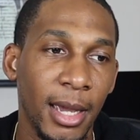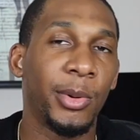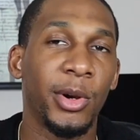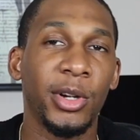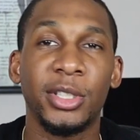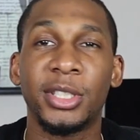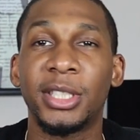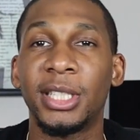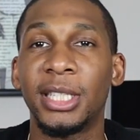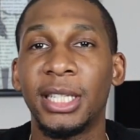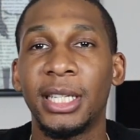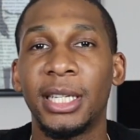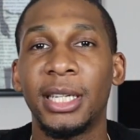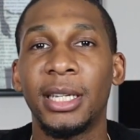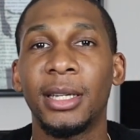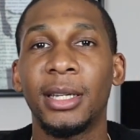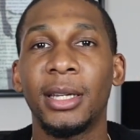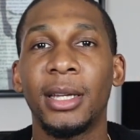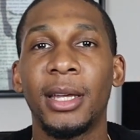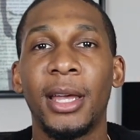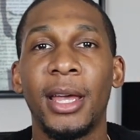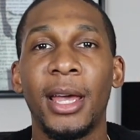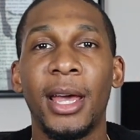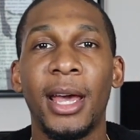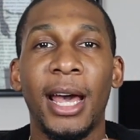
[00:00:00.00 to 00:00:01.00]
Personally,
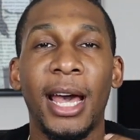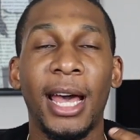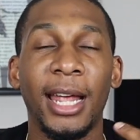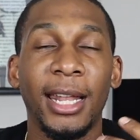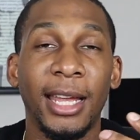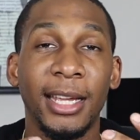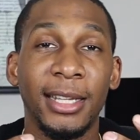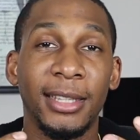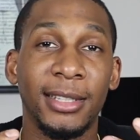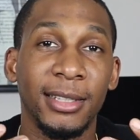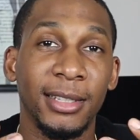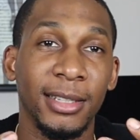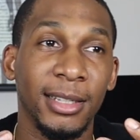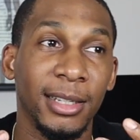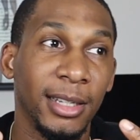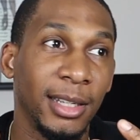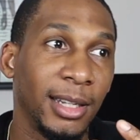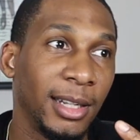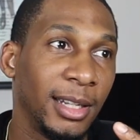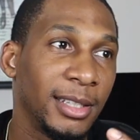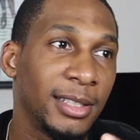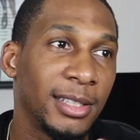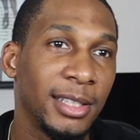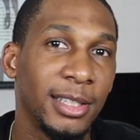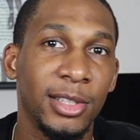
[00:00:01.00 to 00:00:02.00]
I like to
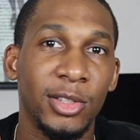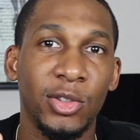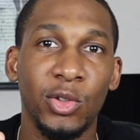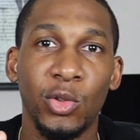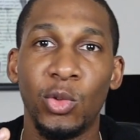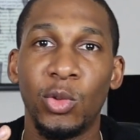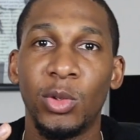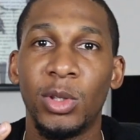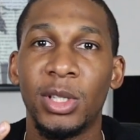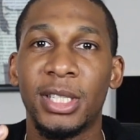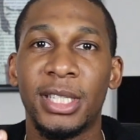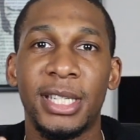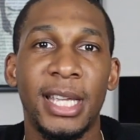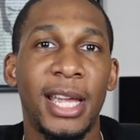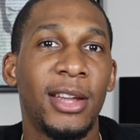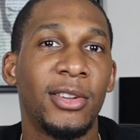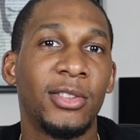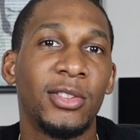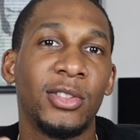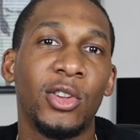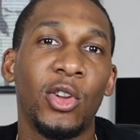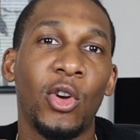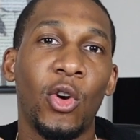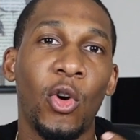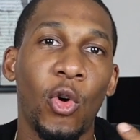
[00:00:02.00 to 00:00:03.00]
listen to the
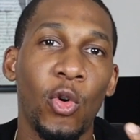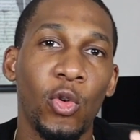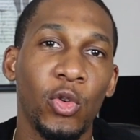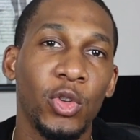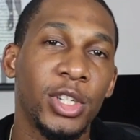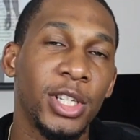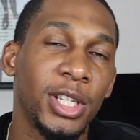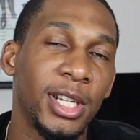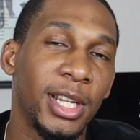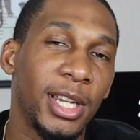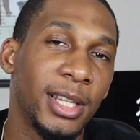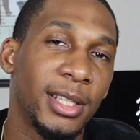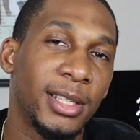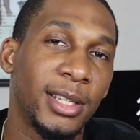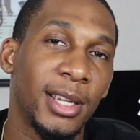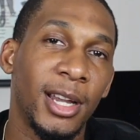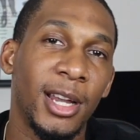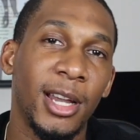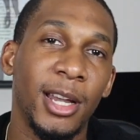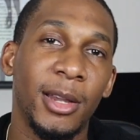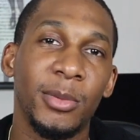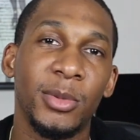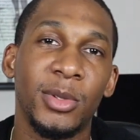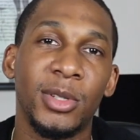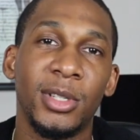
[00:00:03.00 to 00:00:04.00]
sounds of the ocean at
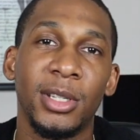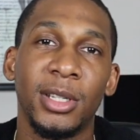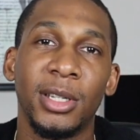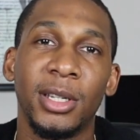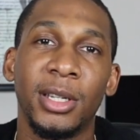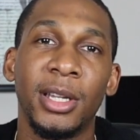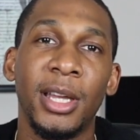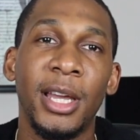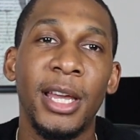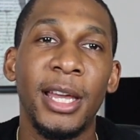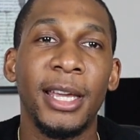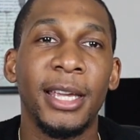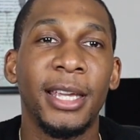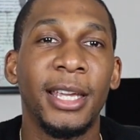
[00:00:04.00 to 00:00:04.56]
times to